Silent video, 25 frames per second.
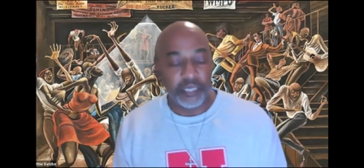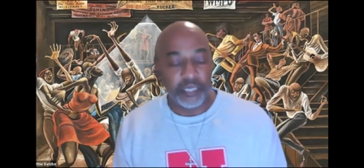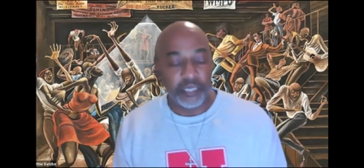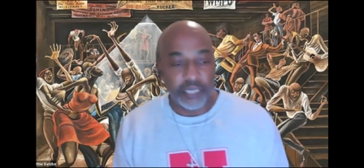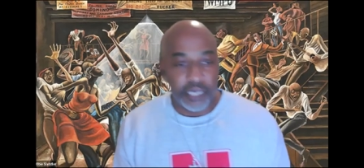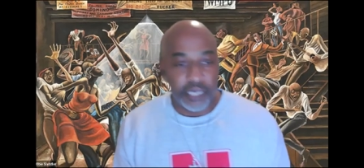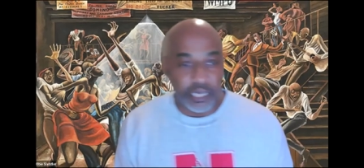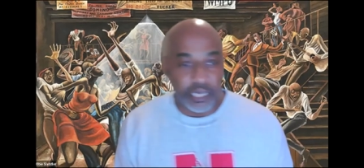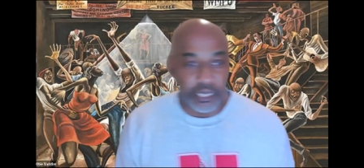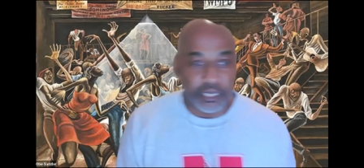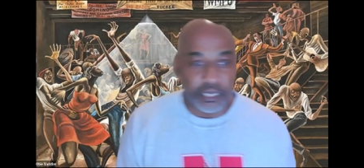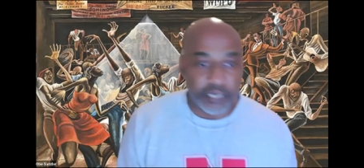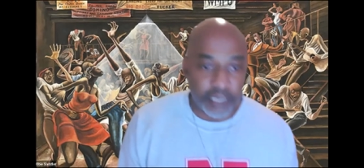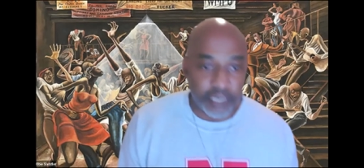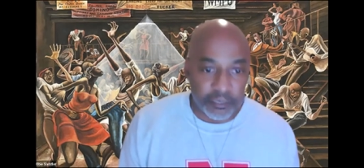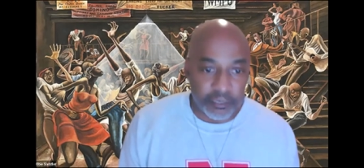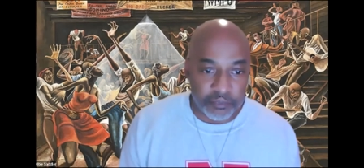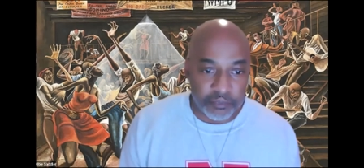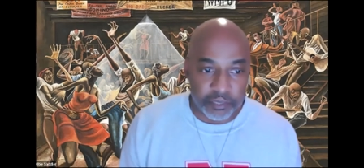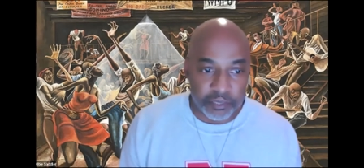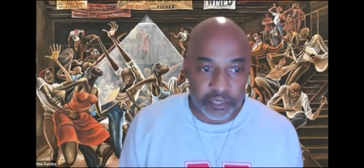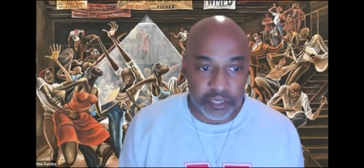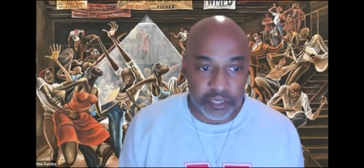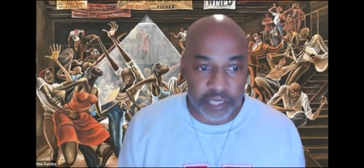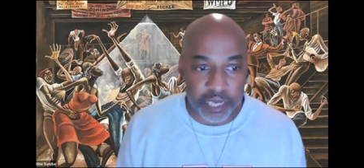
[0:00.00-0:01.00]
in and of
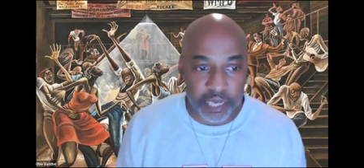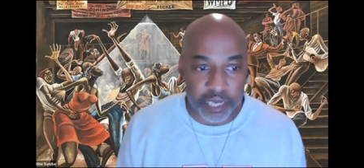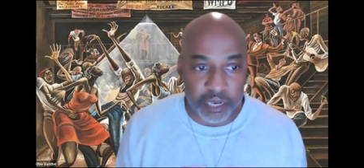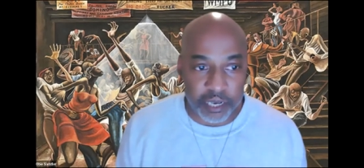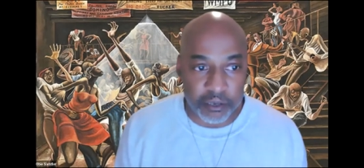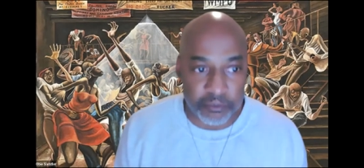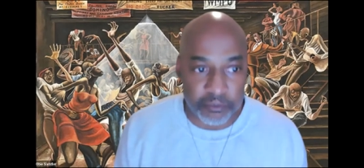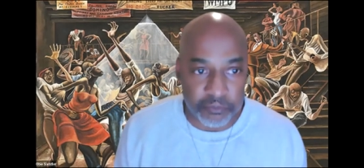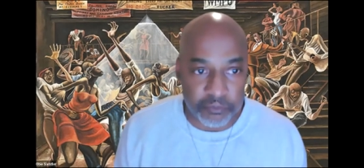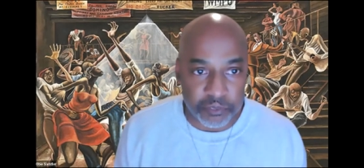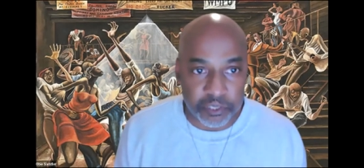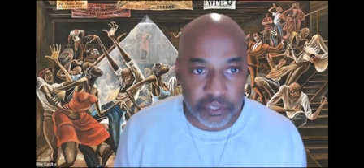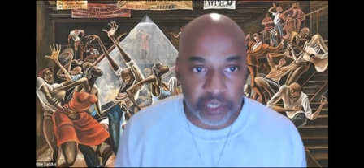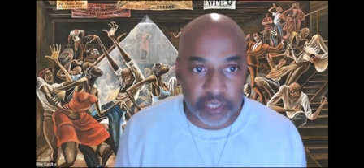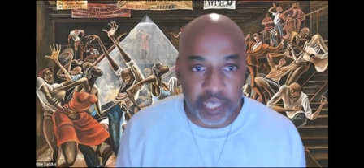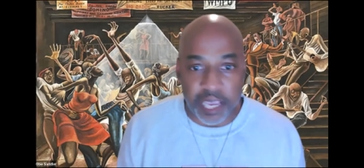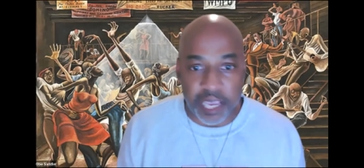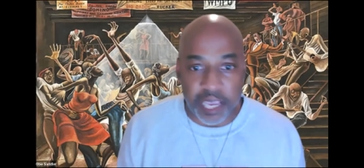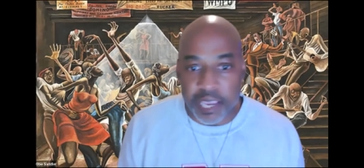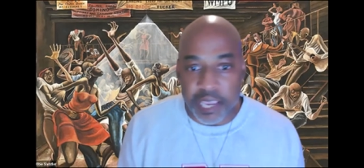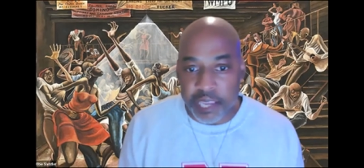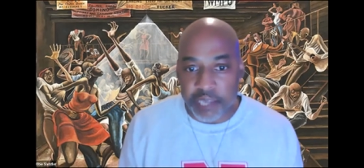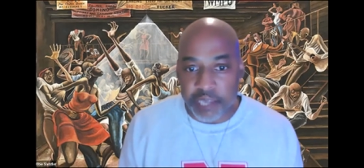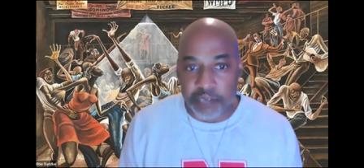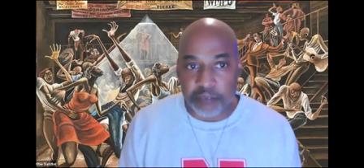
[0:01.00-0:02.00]
itself
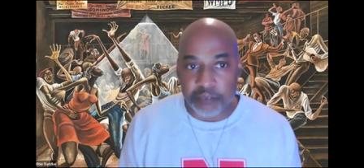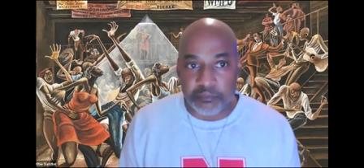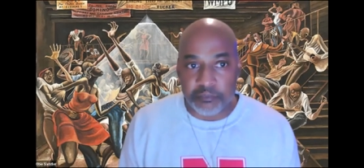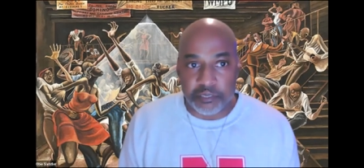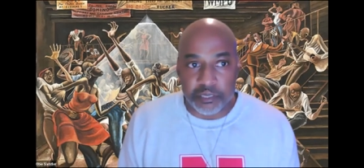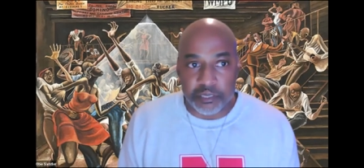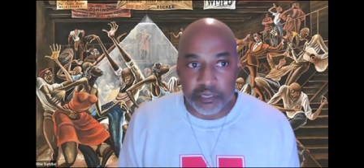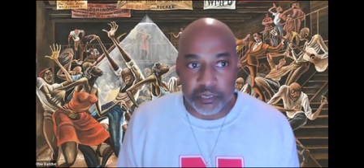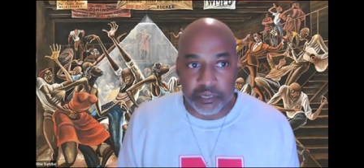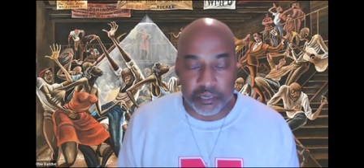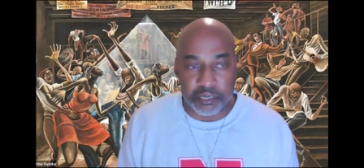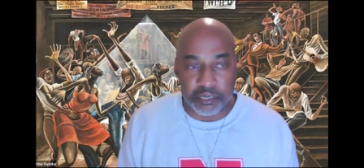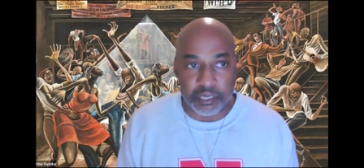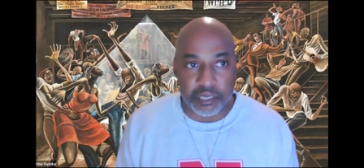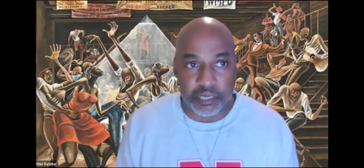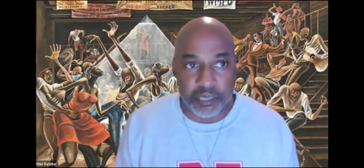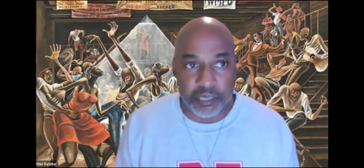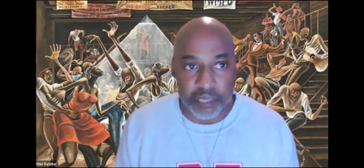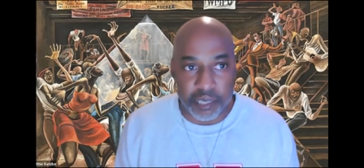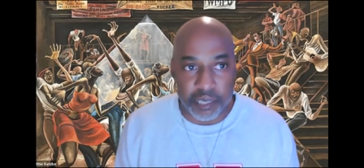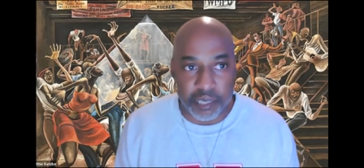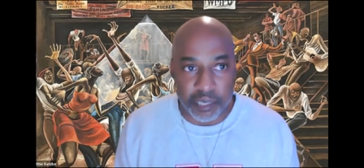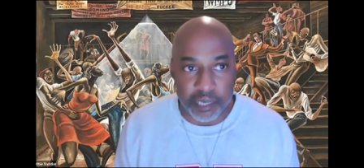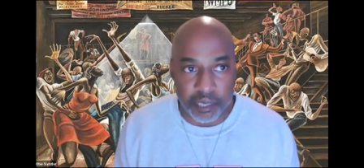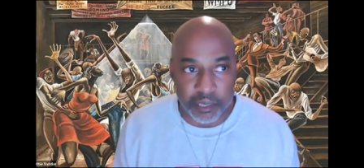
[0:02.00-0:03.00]
saved
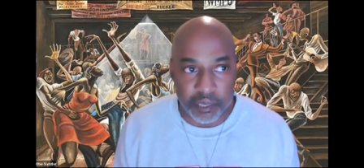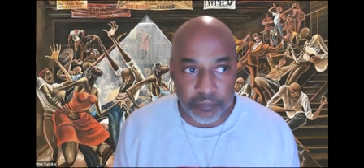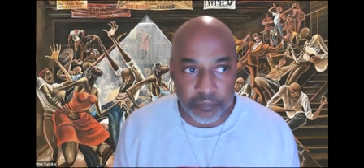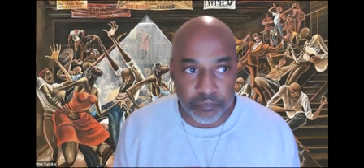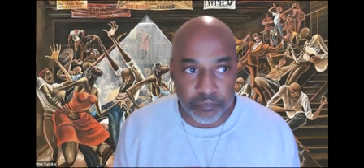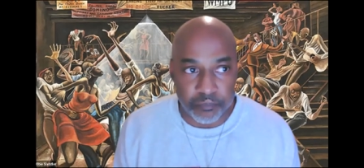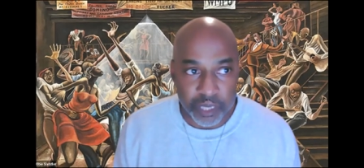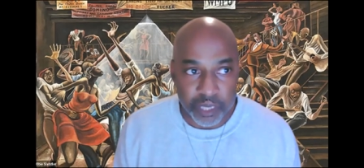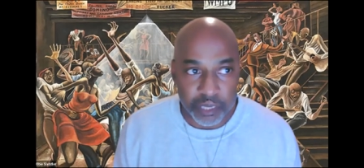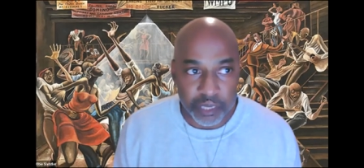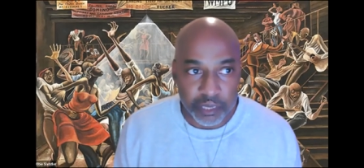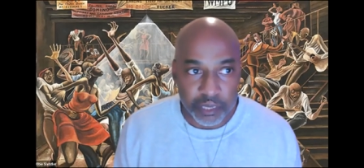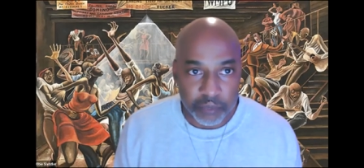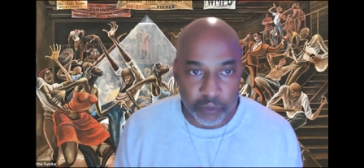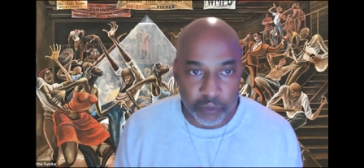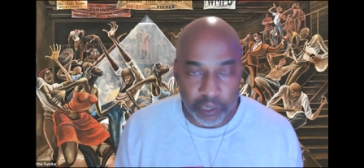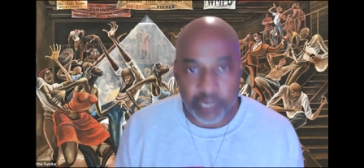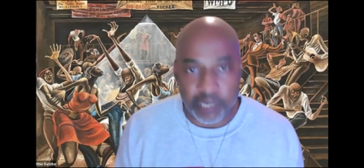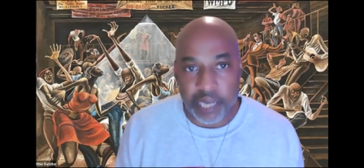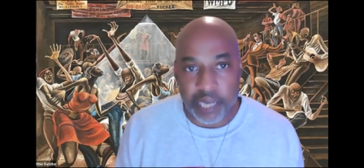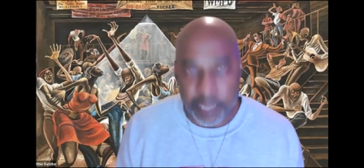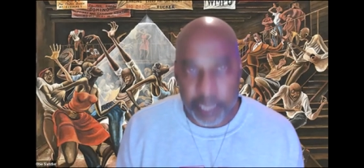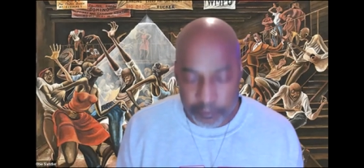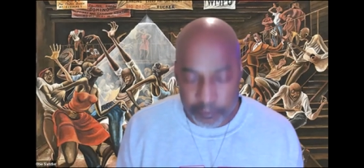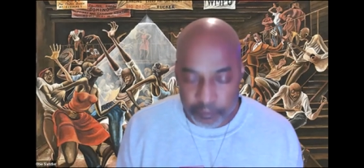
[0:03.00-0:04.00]

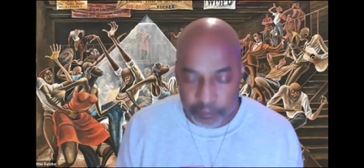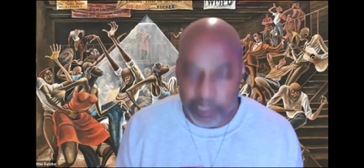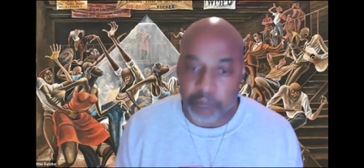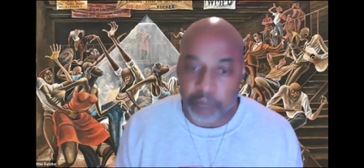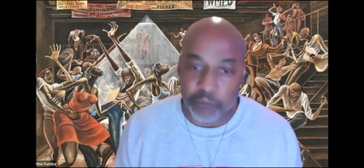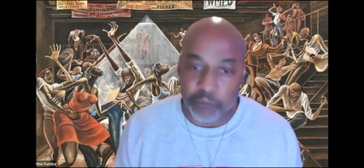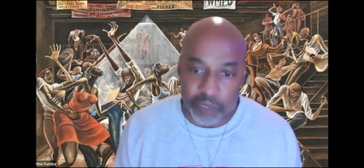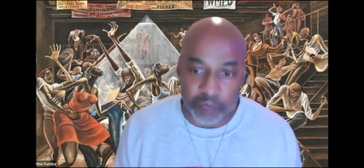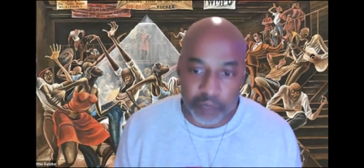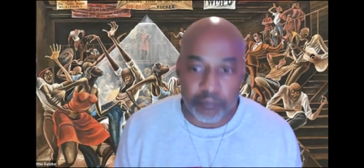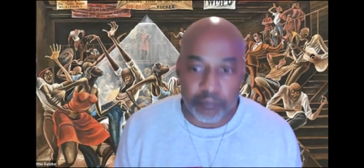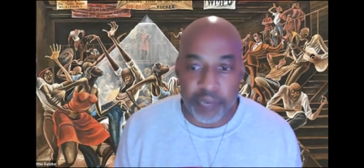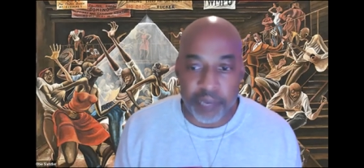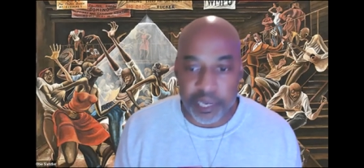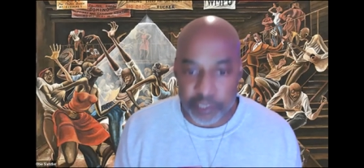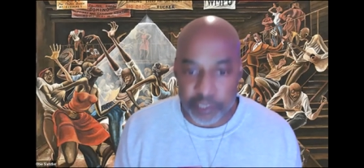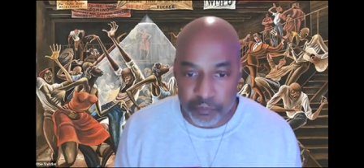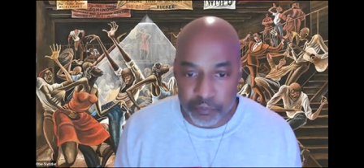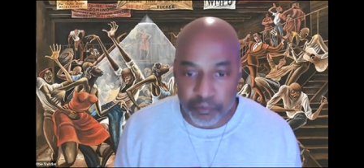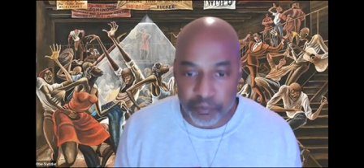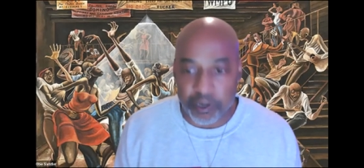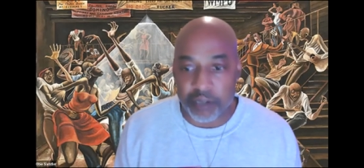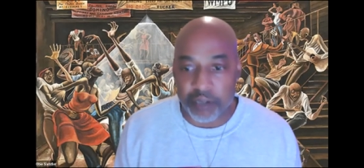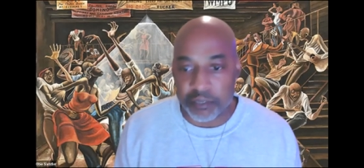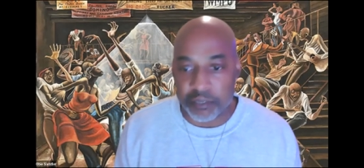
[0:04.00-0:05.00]
it was a major
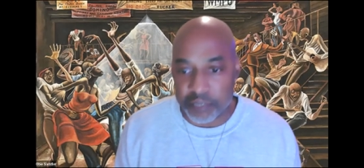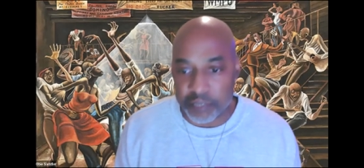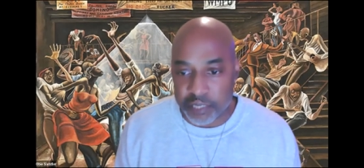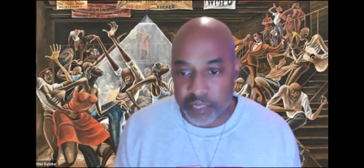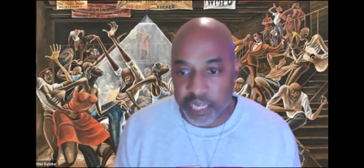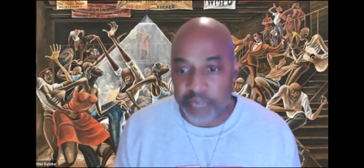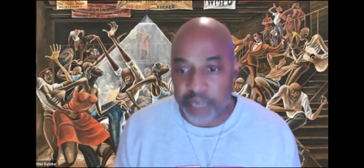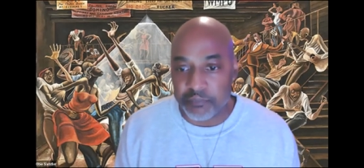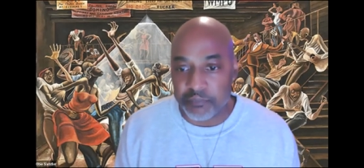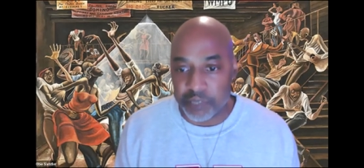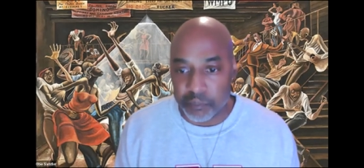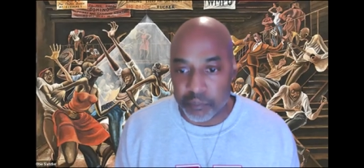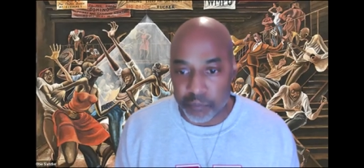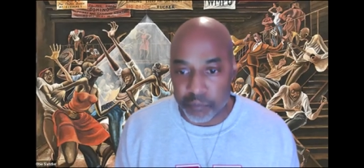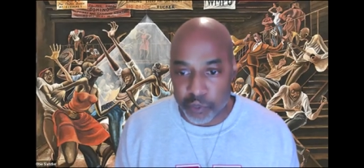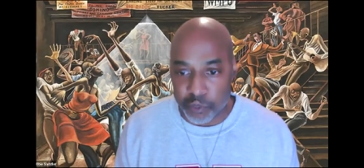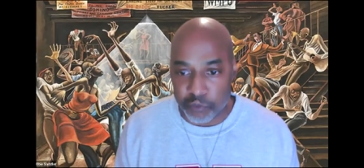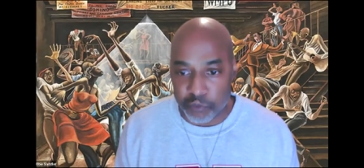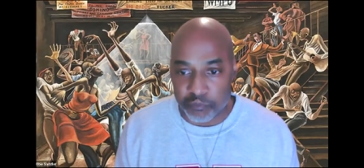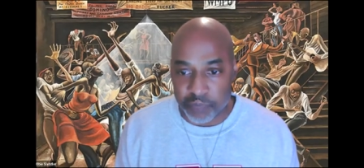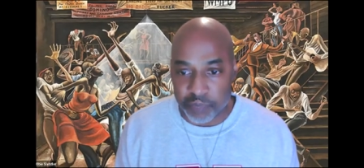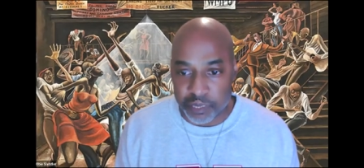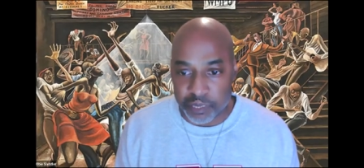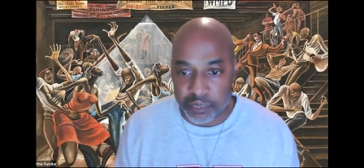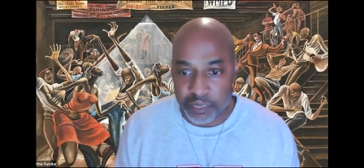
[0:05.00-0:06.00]
part of saving the
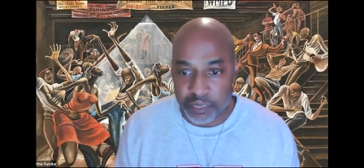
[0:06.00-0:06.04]
movement.